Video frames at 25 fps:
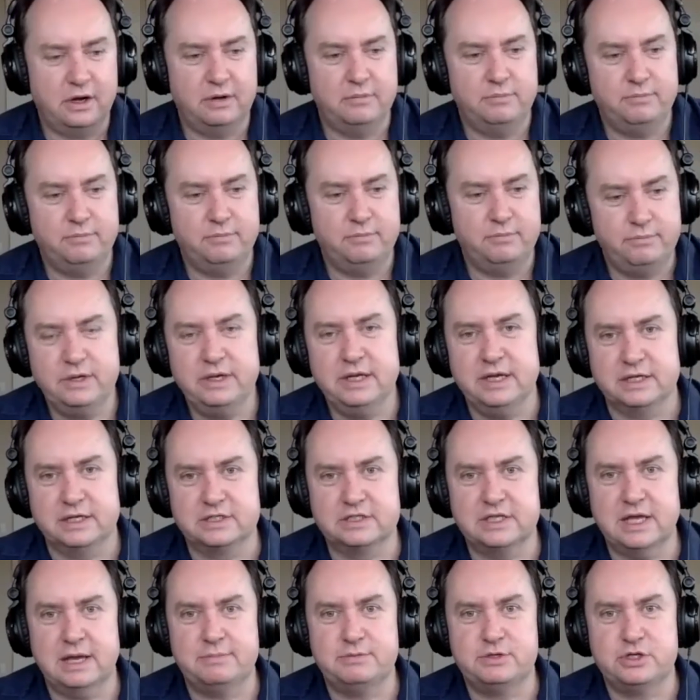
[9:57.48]
are pretty
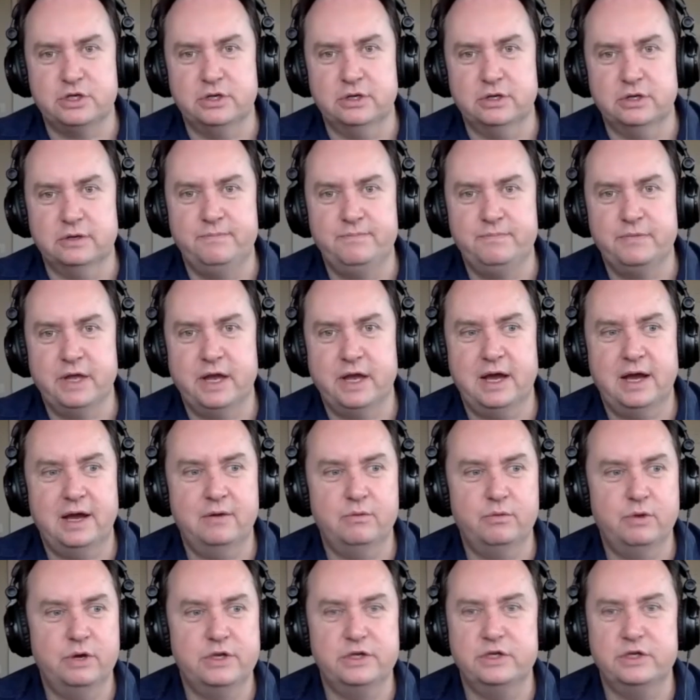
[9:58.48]
exceptional uh,
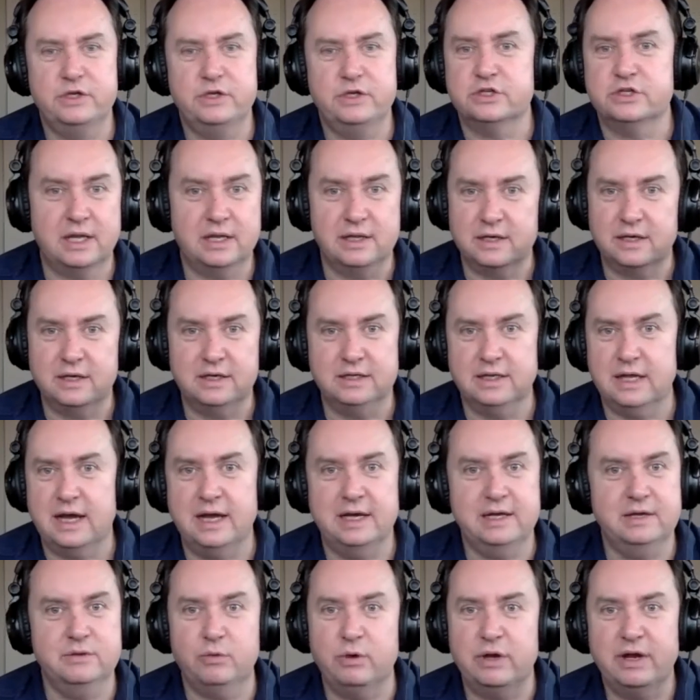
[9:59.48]
when you're selling
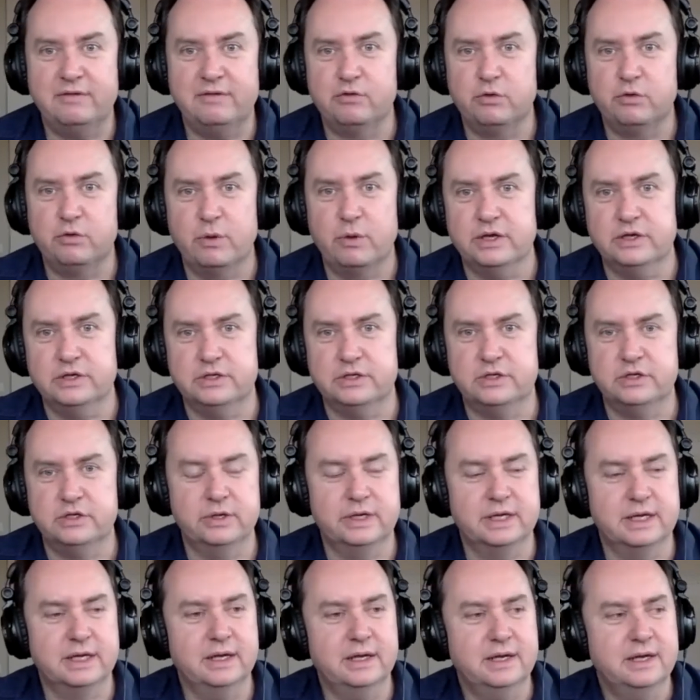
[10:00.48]
online in whatever way you're
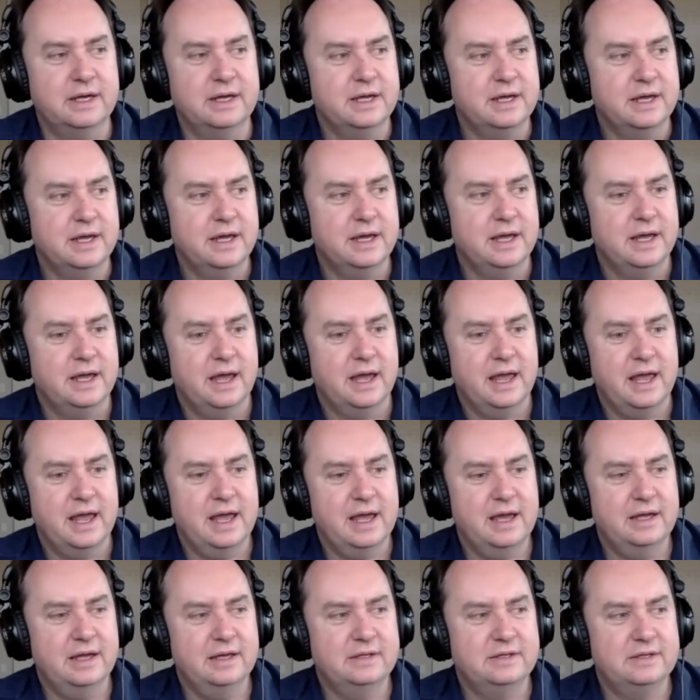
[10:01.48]
doing it,
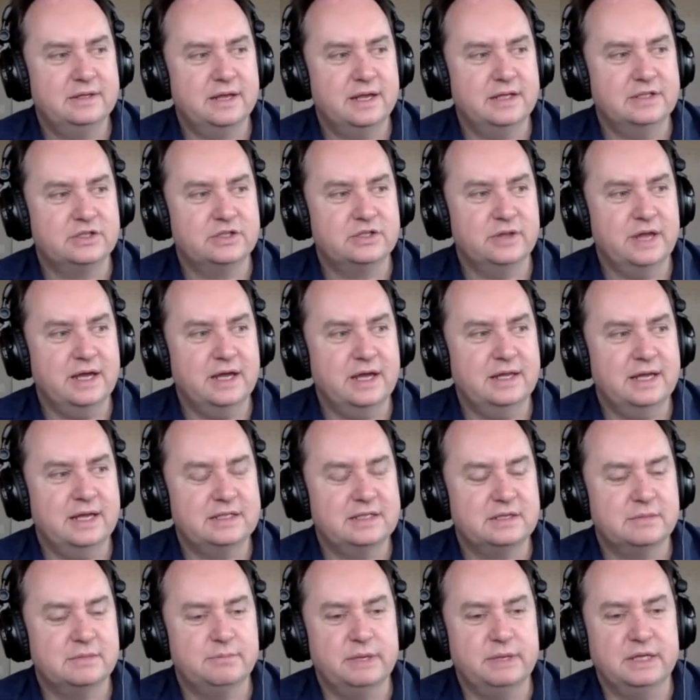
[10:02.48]
and and so that
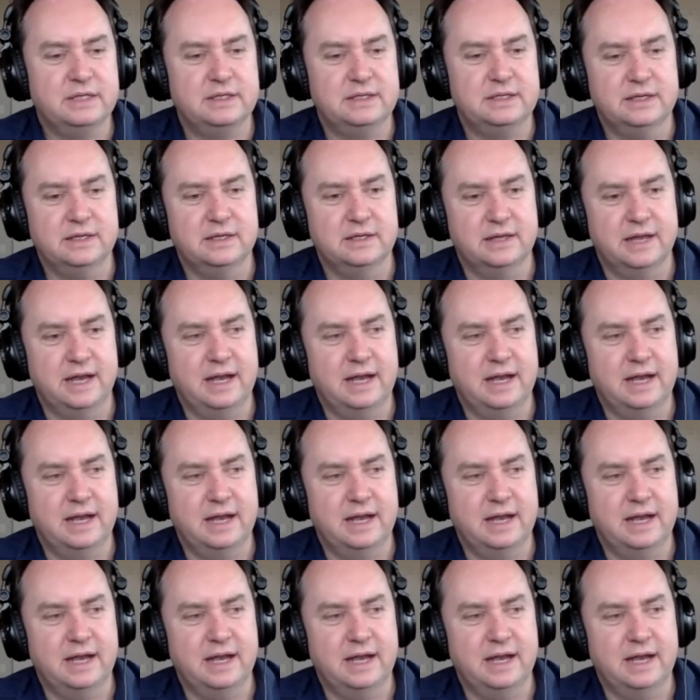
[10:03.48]
that's a big deal. And